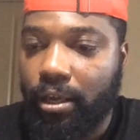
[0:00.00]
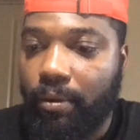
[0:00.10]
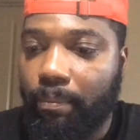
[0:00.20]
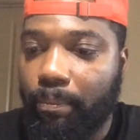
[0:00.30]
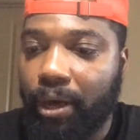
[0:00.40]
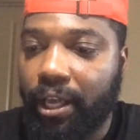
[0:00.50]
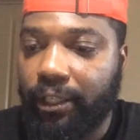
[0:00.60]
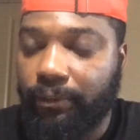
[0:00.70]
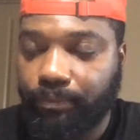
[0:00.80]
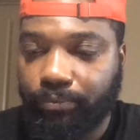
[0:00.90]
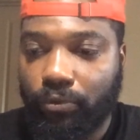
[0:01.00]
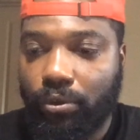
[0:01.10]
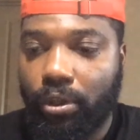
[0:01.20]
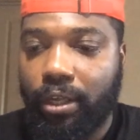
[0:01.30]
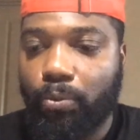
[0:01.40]
But
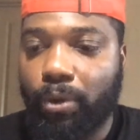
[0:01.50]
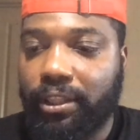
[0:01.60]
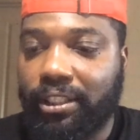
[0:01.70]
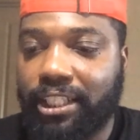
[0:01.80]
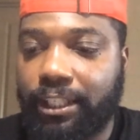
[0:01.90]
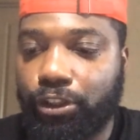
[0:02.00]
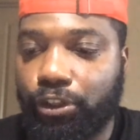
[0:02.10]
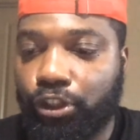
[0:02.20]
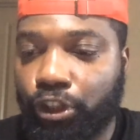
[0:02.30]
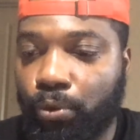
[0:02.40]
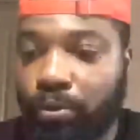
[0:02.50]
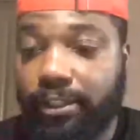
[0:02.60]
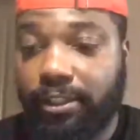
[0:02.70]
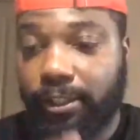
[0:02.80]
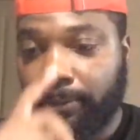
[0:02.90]
with the teachers unions,